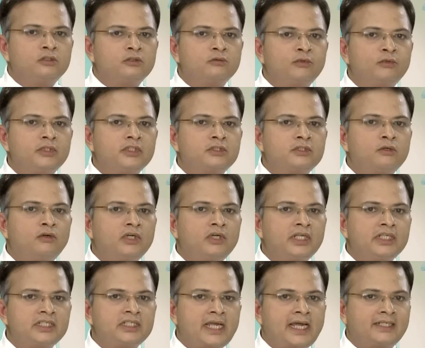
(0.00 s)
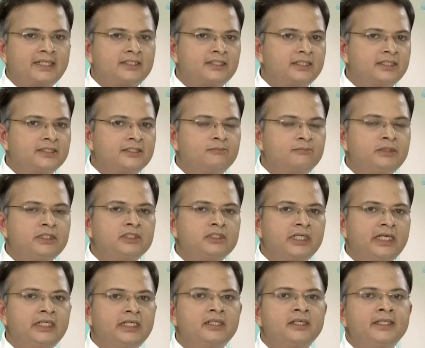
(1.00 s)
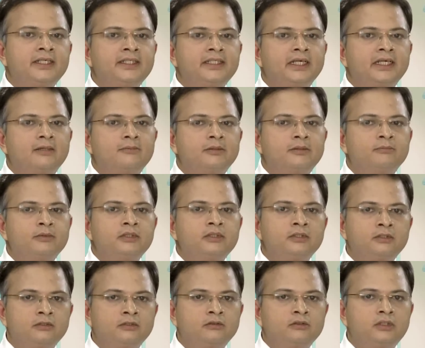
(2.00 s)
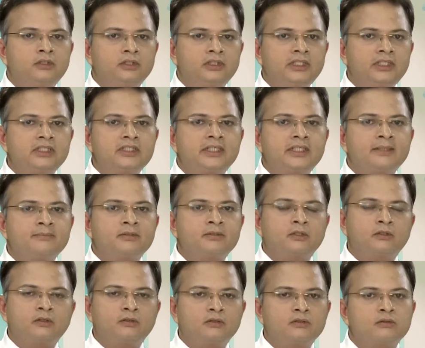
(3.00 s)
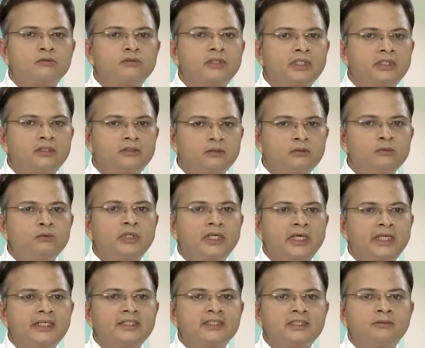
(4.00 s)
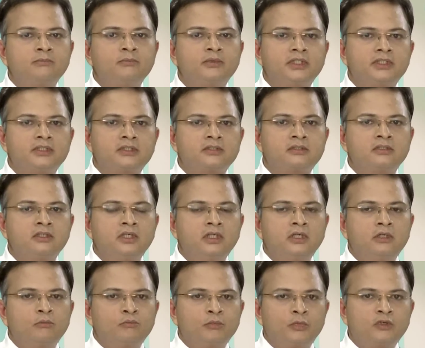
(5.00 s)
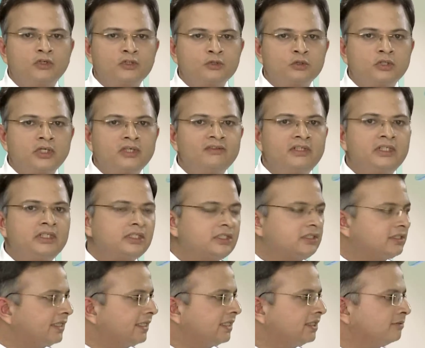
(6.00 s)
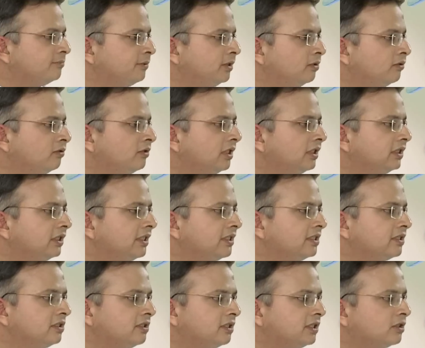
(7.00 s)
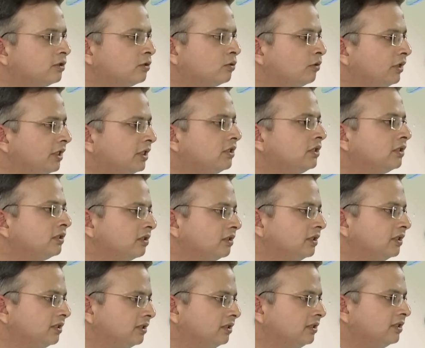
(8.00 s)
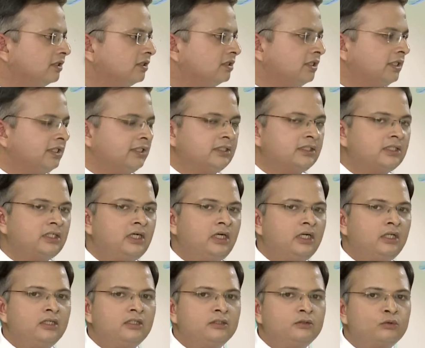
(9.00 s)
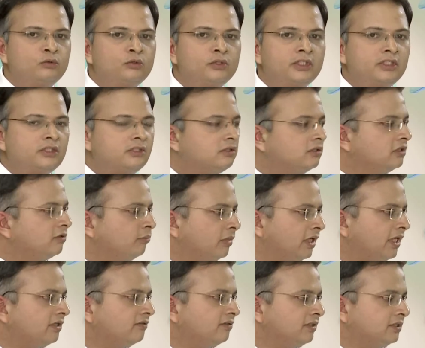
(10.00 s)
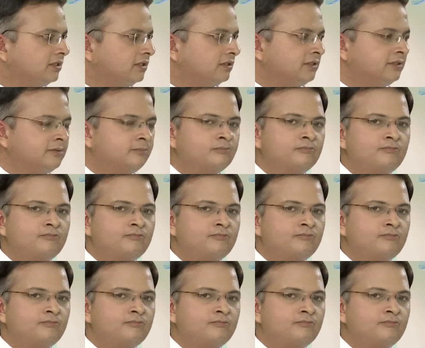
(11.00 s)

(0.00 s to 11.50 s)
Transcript: So what is called as access means entering the abdomen. These steps are also do carry some risks because you have intestines below and there is a risk to injure these intestines. You could injure the blood vessels.